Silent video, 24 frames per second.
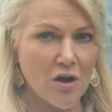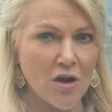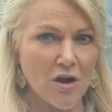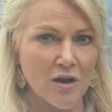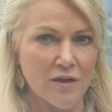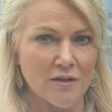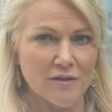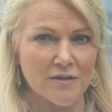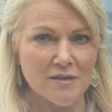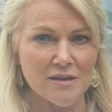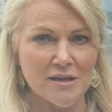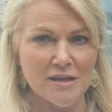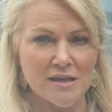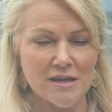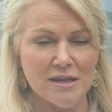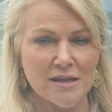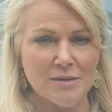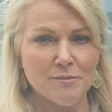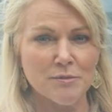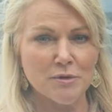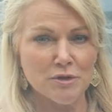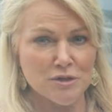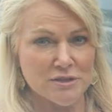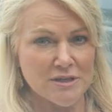on
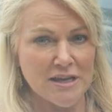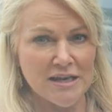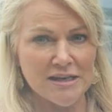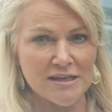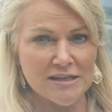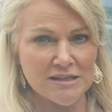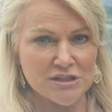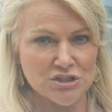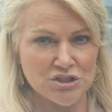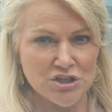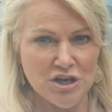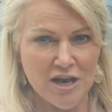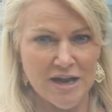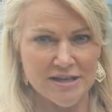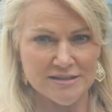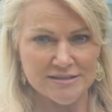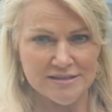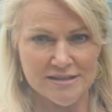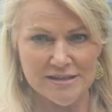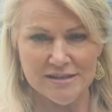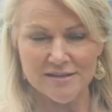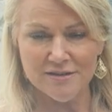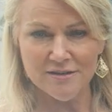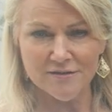the Mercedes
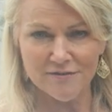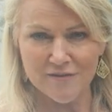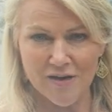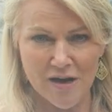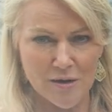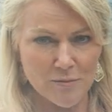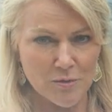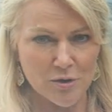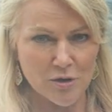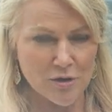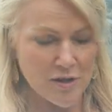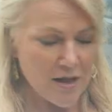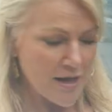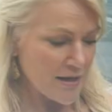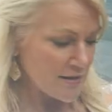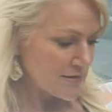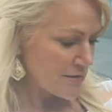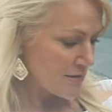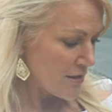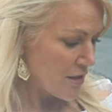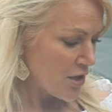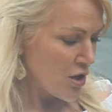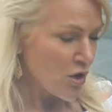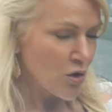chassis, the
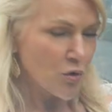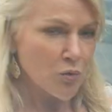fiberglass